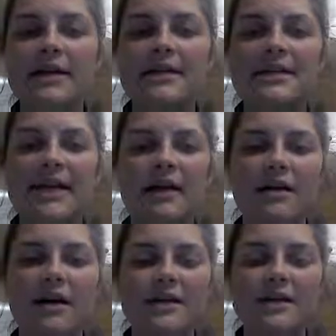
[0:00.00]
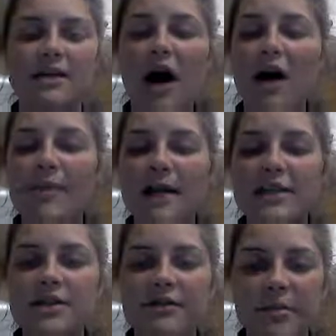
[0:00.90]
CLR is not meant
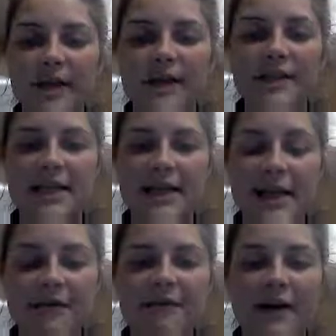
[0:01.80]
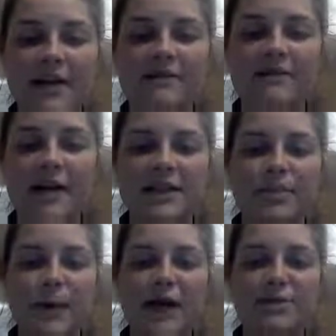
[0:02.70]
to replace an ineffective
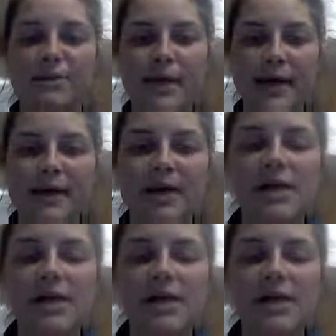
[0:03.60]
classroom management plan.